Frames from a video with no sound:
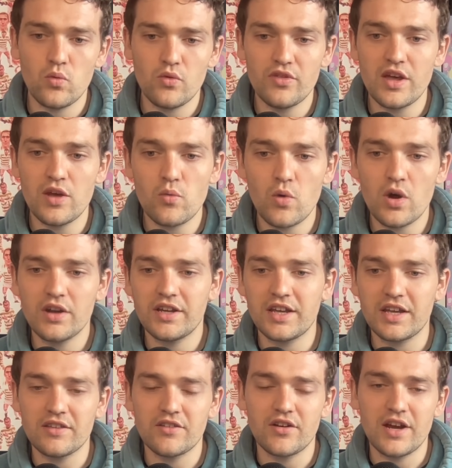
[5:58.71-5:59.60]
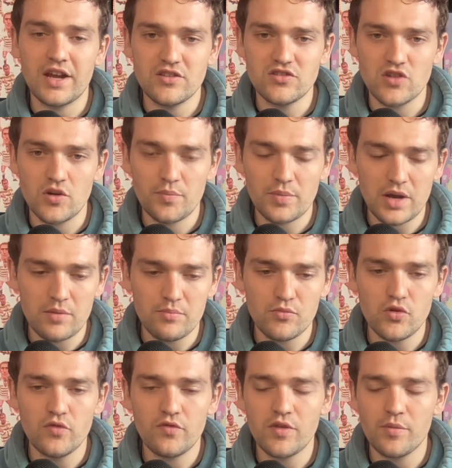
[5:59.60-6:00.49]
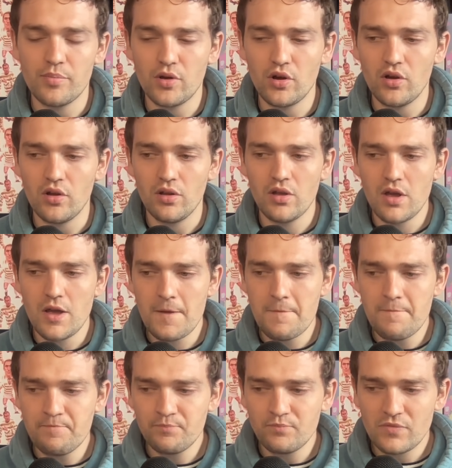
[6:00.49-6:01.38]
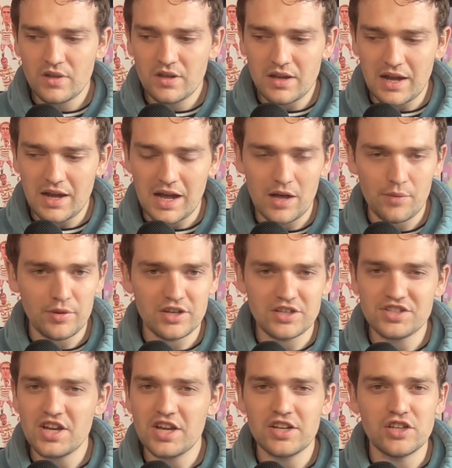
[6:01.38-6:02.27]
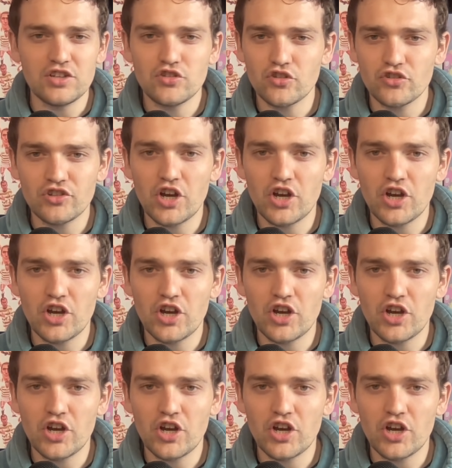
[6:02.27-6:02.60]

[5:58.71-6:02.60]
They want to get their heads up and move the ball. Albin Ejiadi does